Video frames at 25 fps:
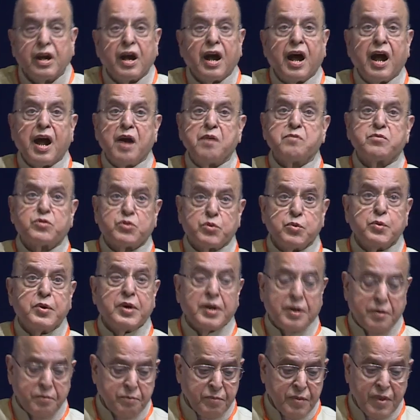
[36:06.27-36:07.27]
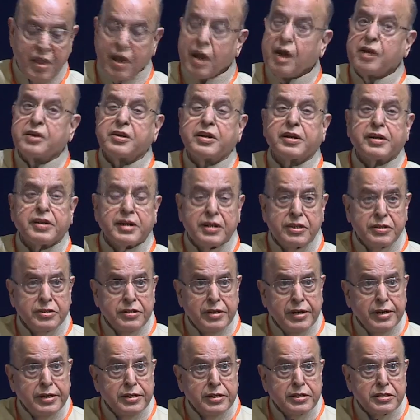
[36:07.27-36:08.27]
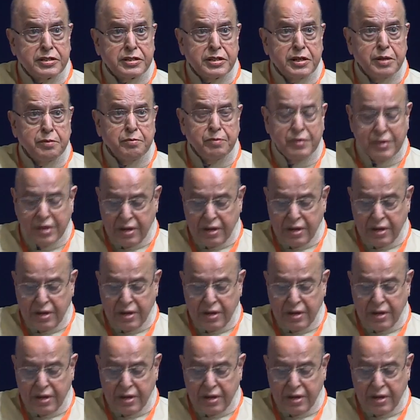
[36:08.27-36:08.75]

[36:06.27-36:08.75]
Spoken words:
I am sure under his leadership